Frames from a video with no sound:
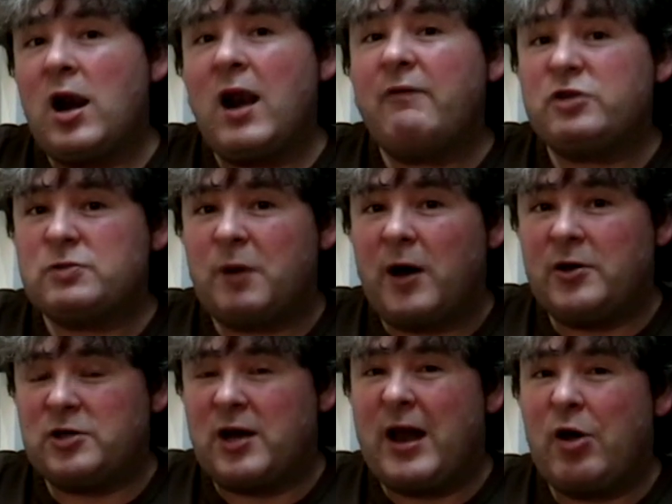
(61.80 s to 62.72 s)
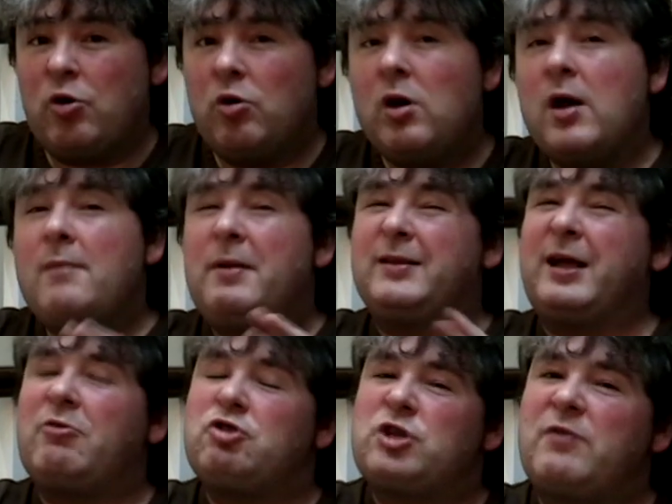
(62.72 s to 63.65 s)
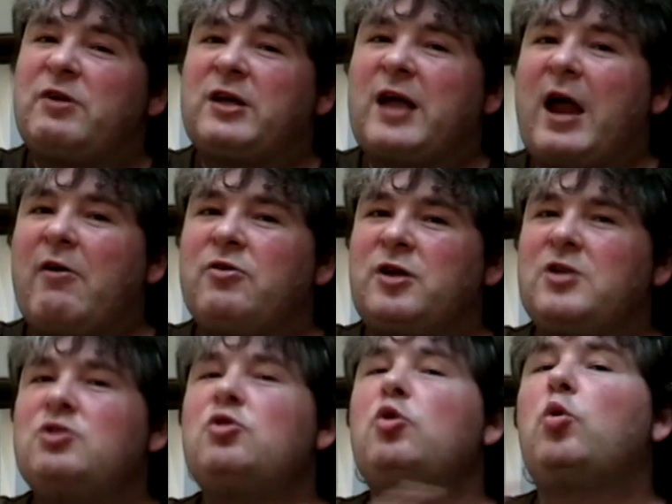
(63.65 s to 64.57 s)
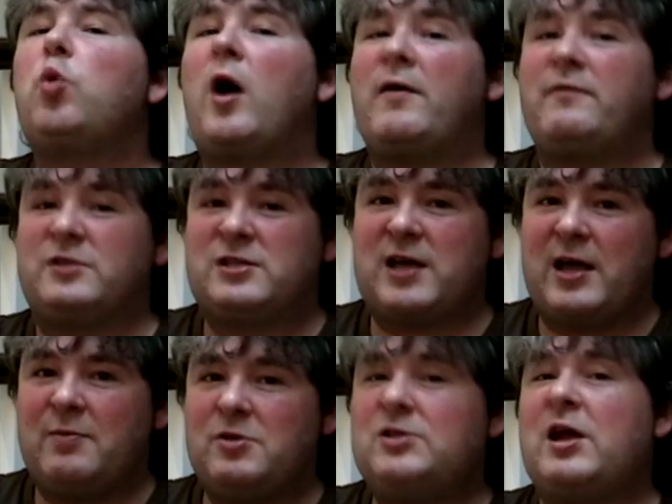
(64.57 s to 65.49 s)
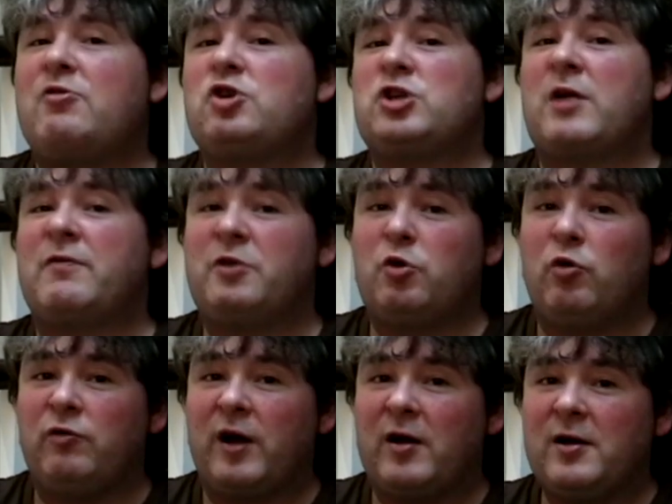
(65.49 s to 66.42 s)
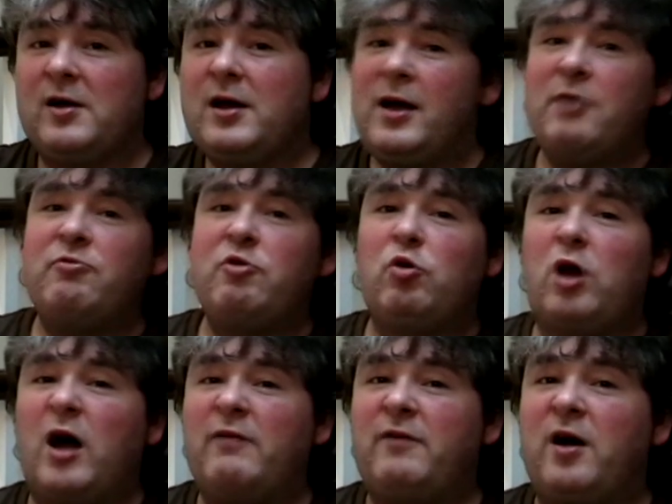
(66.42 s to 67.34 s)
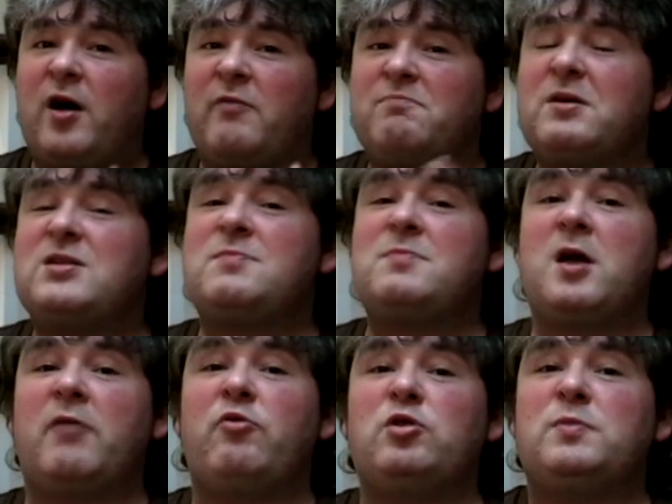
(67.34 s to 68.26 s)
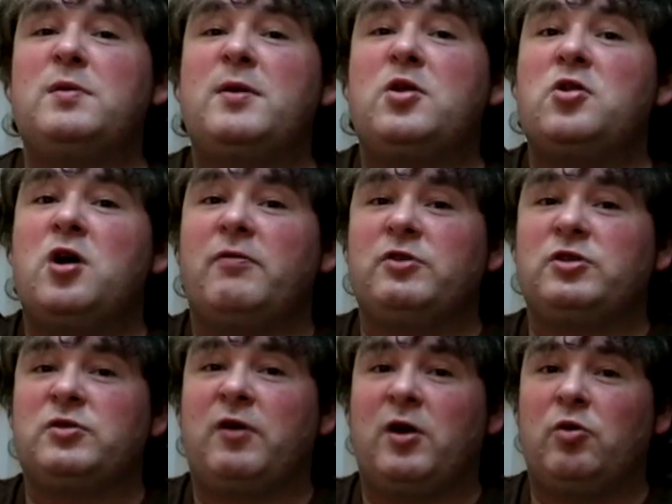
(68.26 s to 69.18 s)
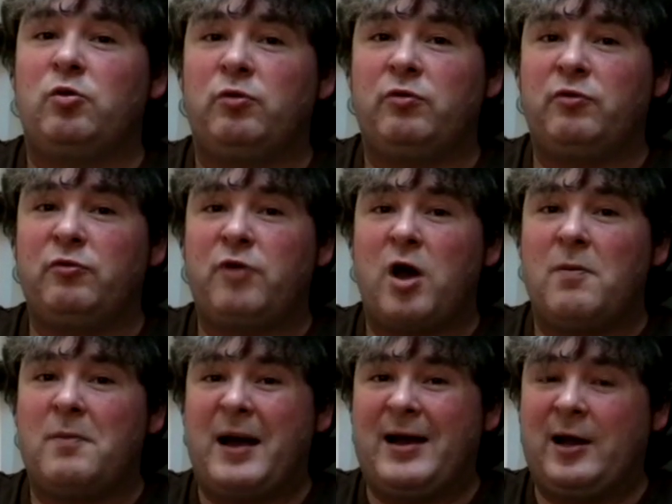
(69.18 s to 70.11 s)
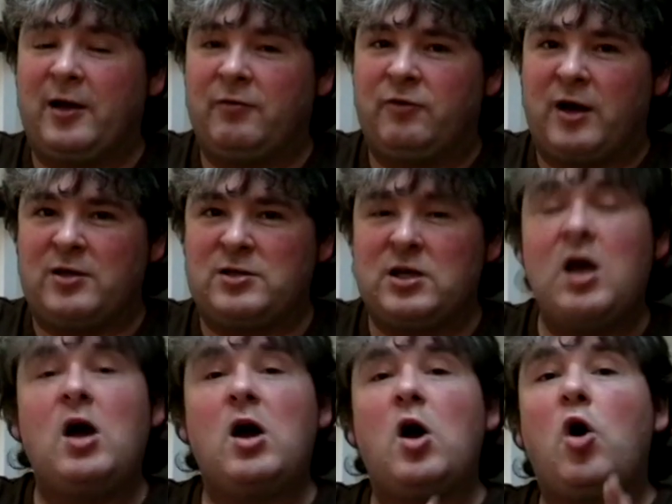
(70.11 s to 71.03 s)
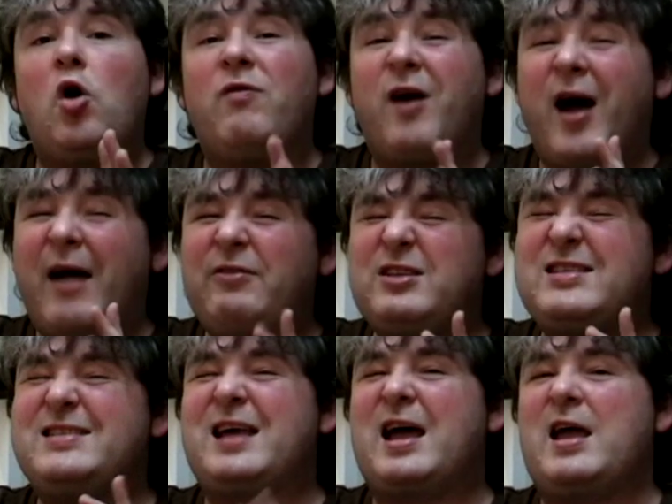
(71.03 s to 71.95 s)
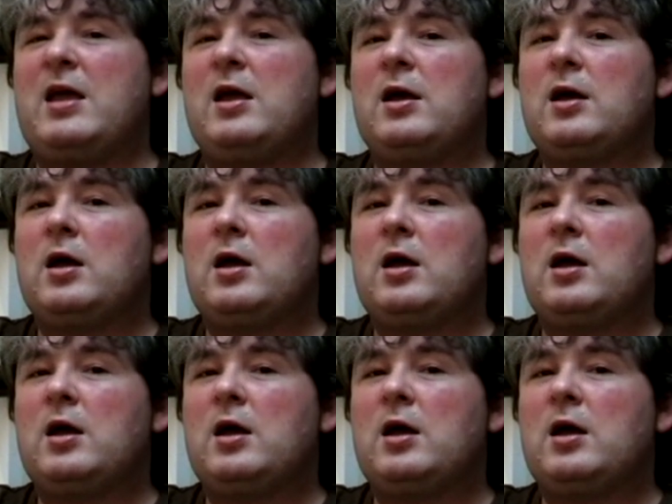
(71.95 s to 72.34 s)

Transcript: loves spiders, I know, but Darren Shan, the character, isn't quite the same as Darren Shan, the author. And in real life, I must admit, I've always been a bit nervous of my little eight-legged friends. Although I have to say,